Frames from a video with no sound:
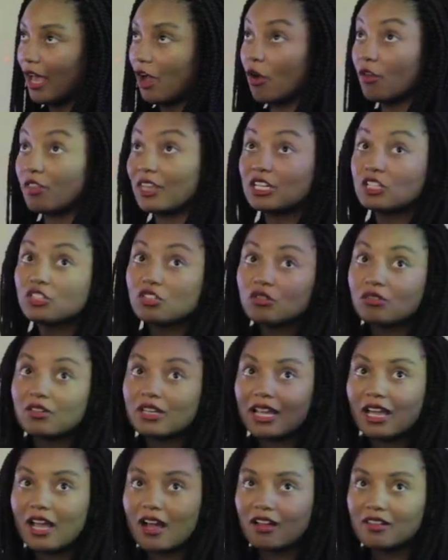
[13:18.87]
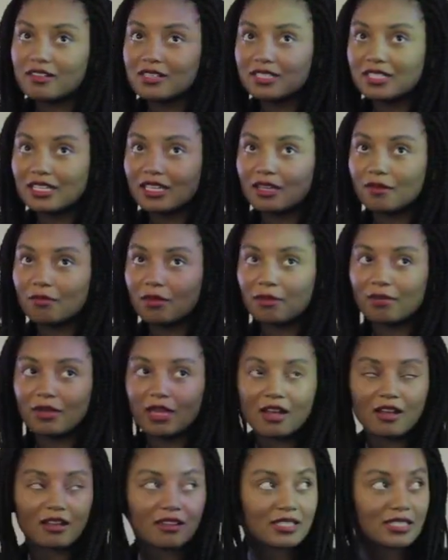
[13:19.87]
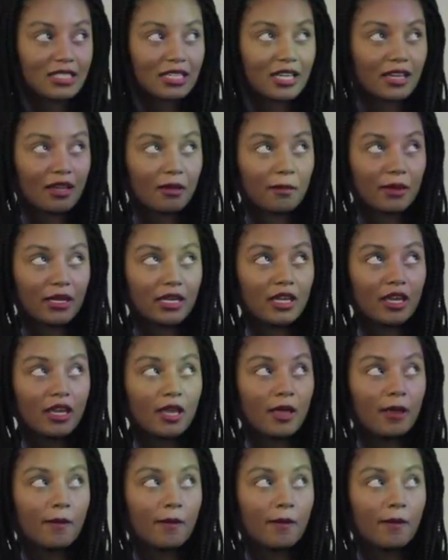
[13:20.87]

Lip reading: Or they do and I can't see it. Maybe I can't see it, but...